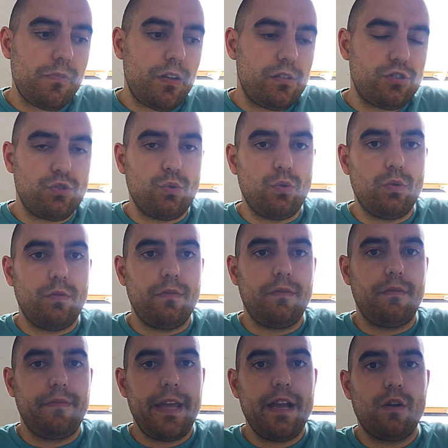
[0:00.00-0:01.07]
So
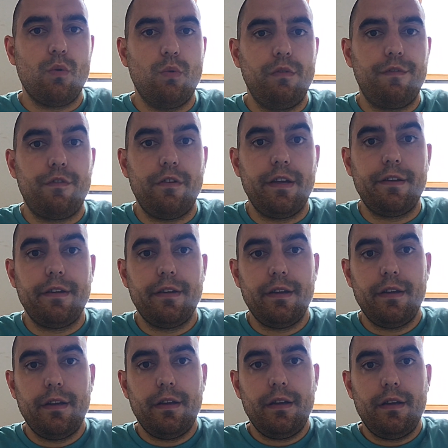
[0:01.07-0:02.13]
they're going for it.
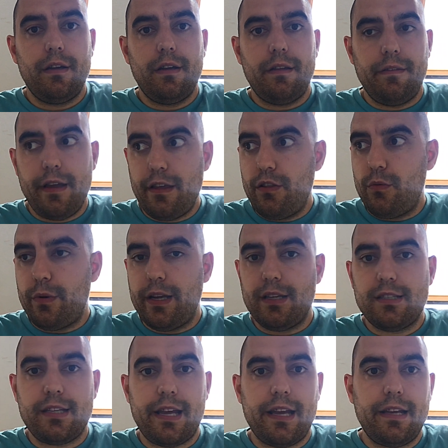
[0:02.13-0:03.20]
They're the
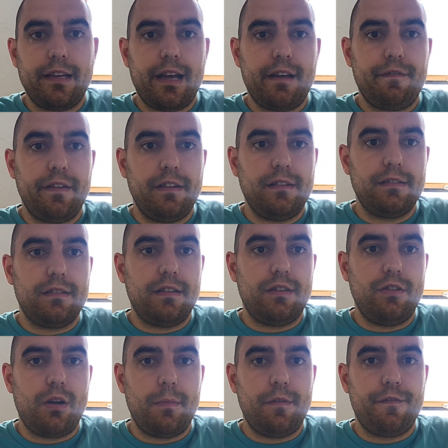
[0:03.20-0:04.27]
wayside. I think
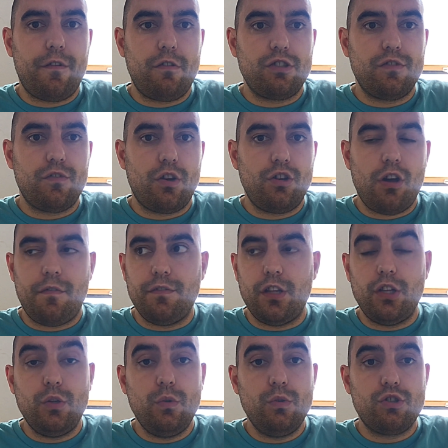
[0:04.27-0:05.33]
Nottingham Forest have got nothing to
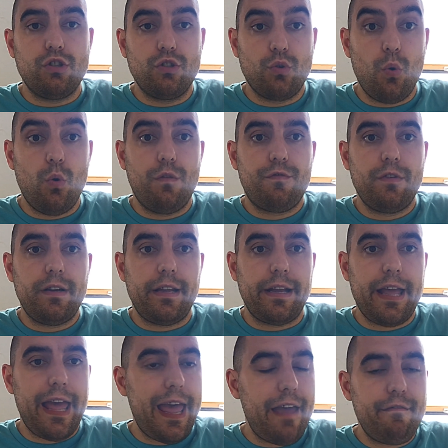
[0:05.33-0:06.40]
lose. They'll go for it like
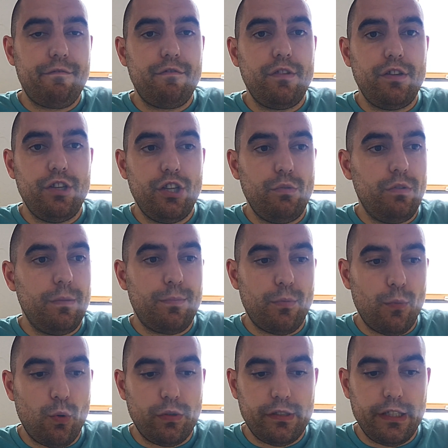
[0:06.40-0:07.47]
every newly
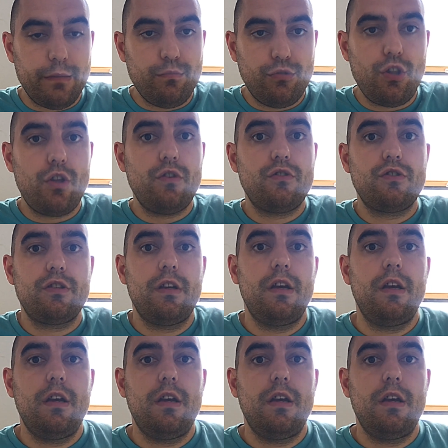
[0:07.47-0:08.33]
promoted team does.